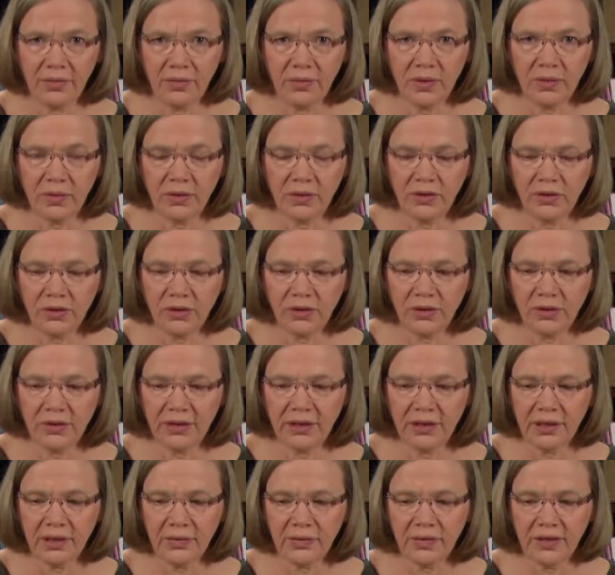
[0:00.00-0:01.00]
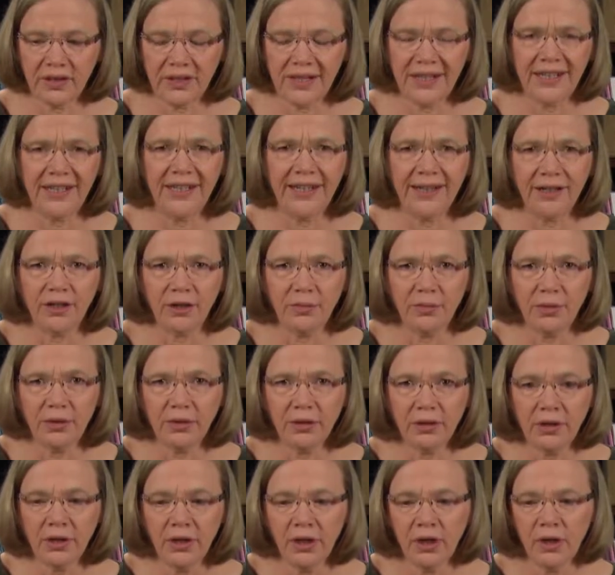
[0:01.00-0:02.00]
We want you to think of it as the Yellow
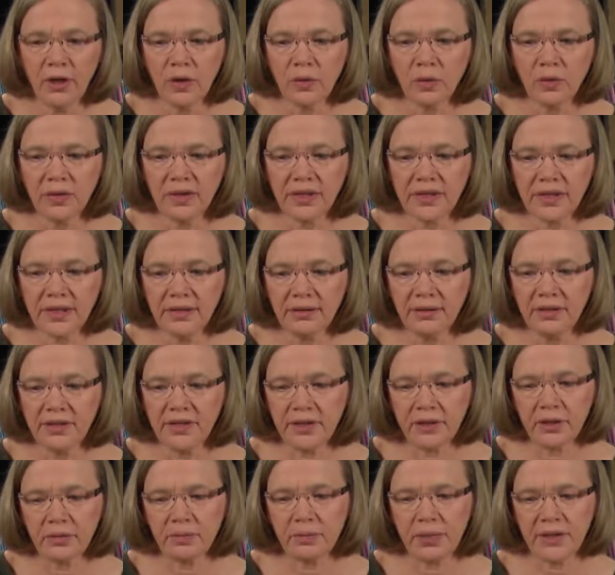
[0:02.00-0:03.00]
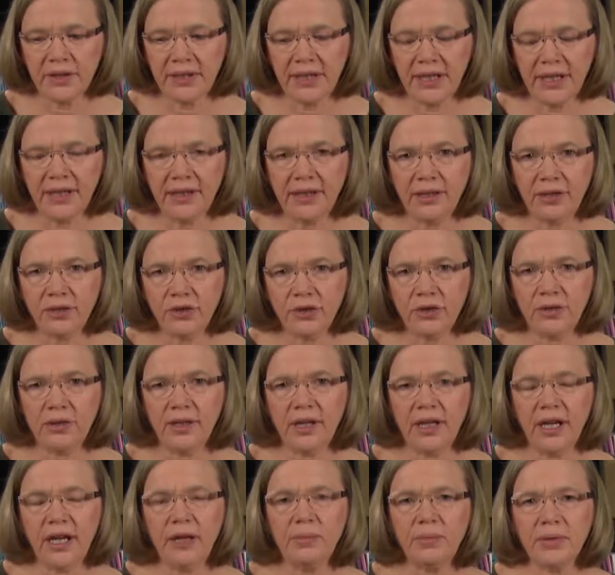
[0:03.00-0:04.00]
Book with skills that are pertaining to
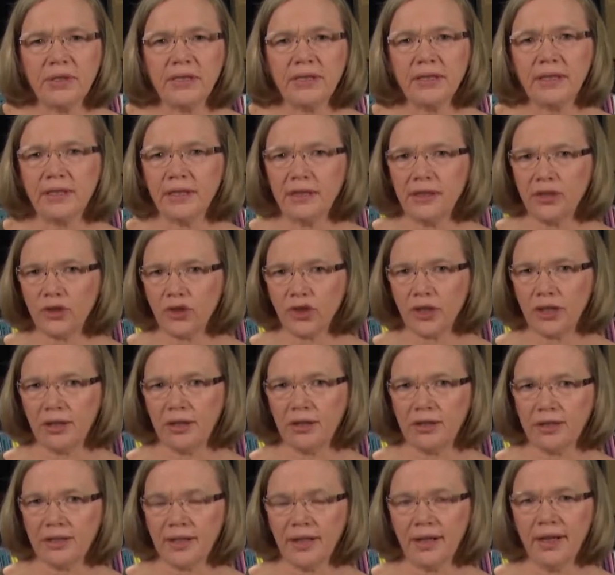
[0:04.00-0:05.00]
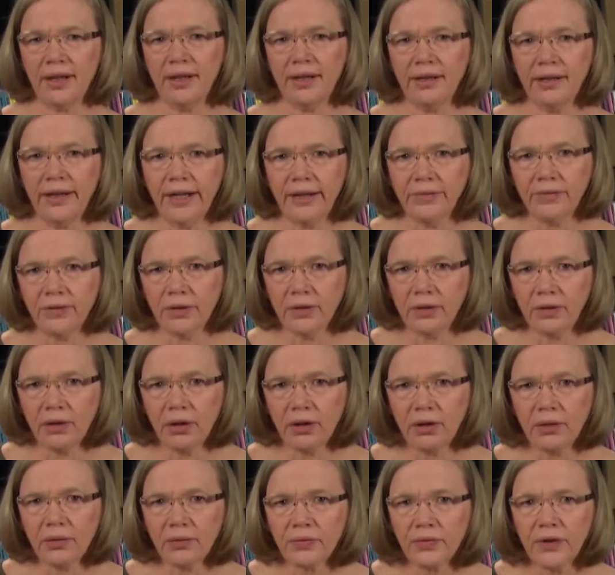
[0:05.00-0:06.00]
a particular child's level
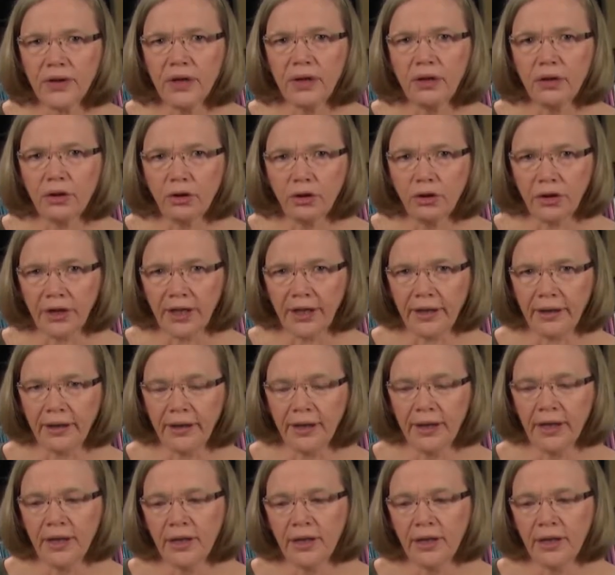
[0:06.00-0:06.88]
of learning.